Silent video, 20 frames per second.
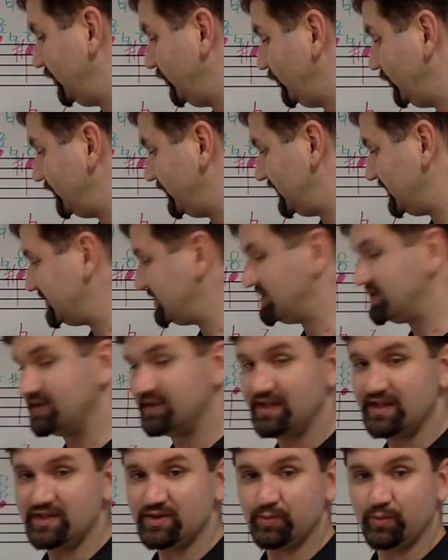ooh,
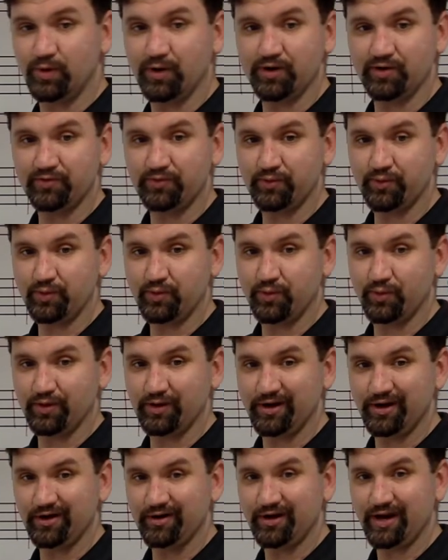this wonderful chord
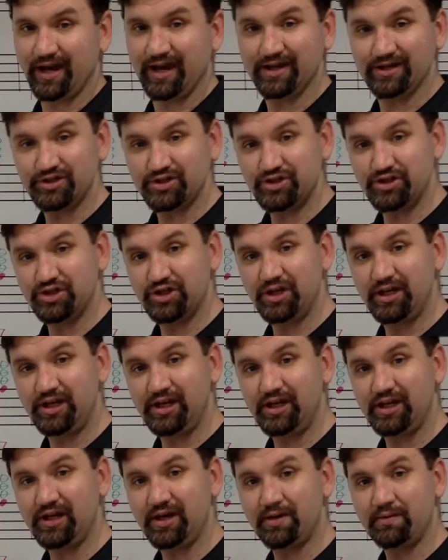here, a
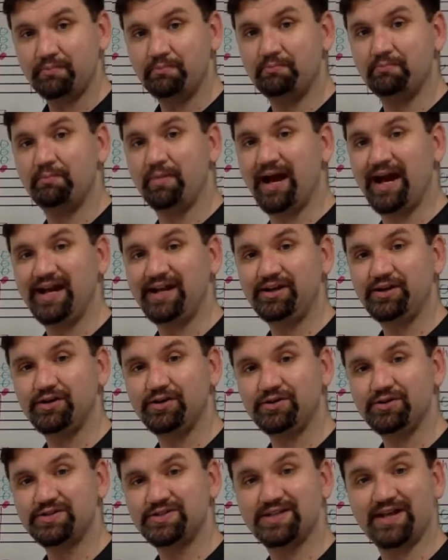G
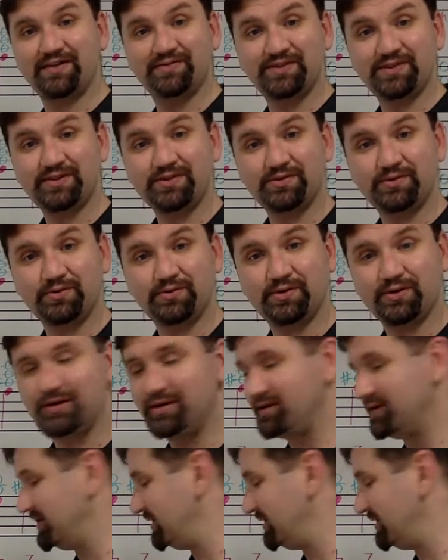minor 7th chord,